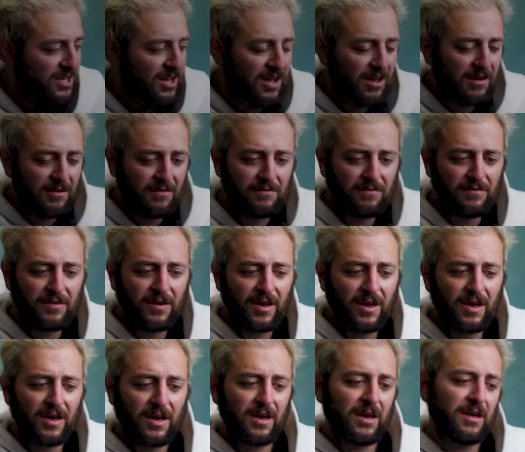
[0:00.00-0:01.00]
of
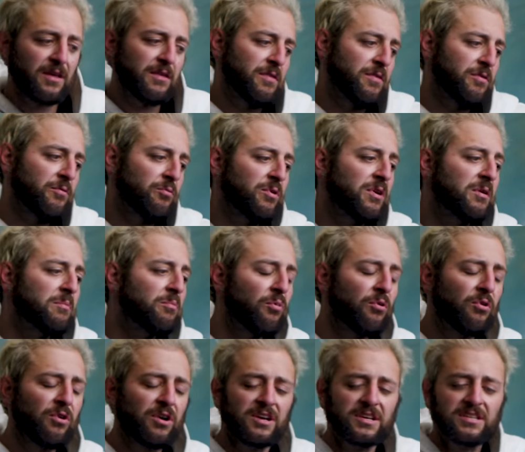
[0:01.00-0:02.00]
uh, three
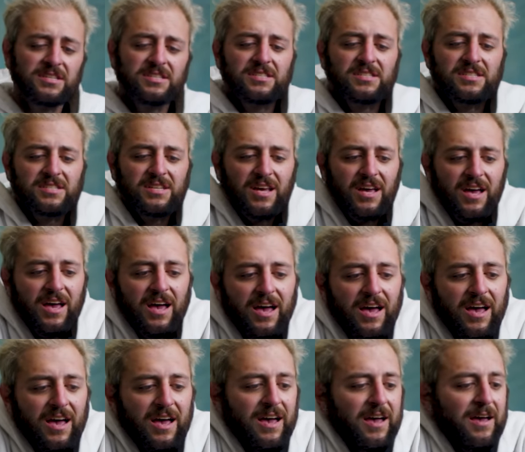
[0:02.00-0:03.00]
boys.
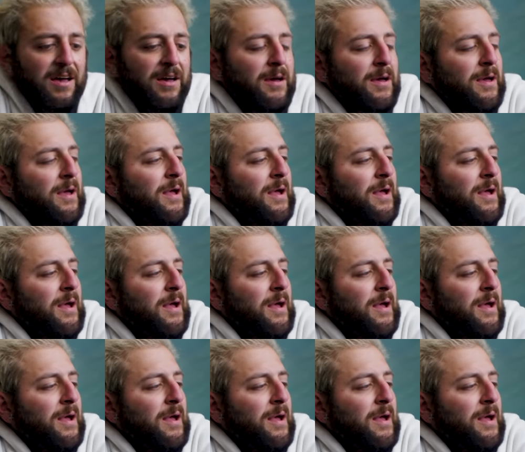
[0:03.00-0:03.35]
Uh,